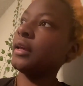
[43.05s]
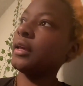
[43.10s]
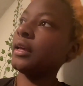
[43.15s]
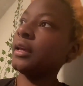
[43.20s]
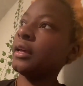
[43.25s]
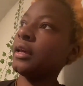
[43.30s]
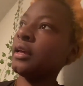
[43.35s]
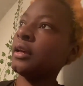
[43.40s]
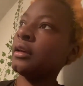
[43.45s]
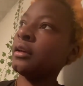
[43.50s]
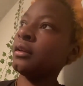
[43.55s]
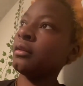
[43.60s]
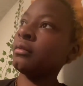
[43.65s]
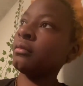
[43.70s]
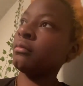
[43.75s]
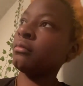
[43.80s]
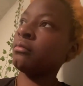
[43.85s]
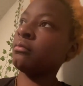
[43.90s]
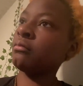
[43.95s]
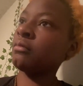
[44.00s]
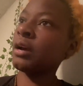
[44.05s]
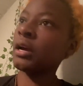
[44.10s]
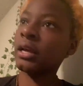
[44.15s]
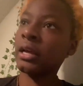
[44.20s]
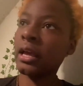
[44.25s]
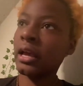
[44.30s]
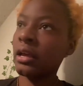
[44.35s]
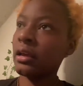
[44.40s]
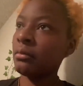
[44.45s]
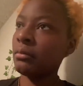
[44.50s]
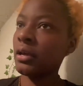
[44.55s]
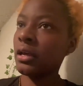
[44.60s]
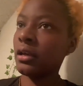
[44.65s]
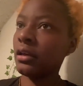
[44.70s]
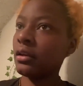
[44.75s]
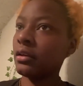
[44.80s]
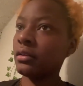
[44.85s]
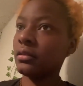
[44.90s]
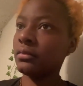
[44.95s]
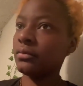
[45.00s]
and my
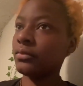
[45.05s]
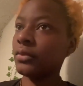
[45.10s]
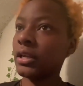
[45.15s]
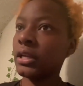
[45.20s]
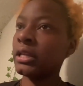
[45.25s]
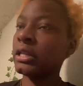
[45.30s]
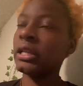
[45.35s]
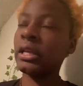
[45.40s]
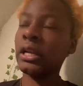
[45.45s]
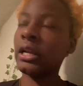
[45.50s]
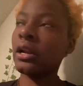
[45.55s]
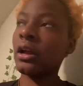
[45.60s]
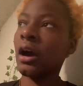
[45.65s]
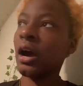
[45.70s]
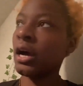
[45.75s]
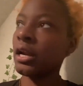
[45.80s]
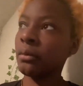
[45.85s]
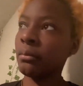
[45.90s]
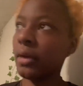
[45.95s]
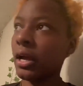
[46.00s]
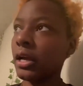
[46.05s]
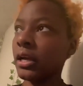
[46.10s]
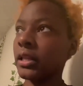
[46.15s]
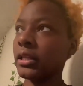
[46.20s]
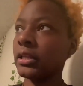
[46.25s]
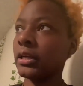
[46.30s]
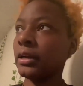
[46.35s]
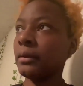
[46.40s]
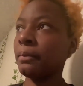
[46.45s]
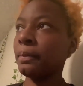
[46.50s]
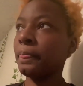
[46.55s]
game it didn't automatically,